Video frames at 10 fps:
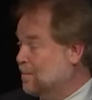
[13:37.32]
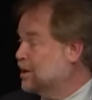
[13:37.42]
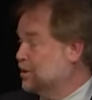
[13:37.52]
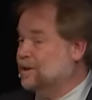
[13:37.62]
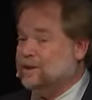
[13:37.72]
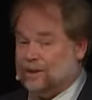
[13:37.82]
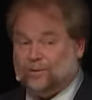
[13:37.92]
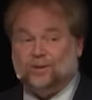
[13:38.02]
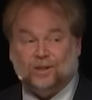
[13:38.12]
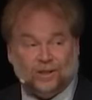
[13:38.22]
measure these
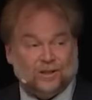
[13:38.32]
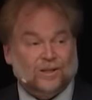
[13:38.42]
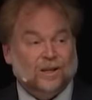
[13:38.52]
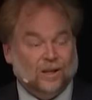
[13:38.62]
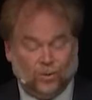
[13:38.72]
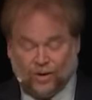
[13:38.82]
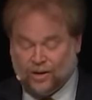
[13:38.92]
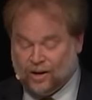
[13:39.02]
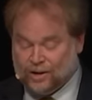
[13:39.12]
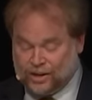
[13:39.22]
differences within
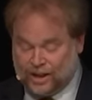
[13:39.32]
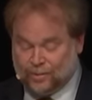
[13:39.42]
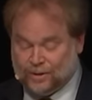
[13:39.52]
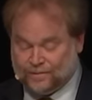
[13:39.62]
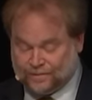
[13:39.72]
our chamber.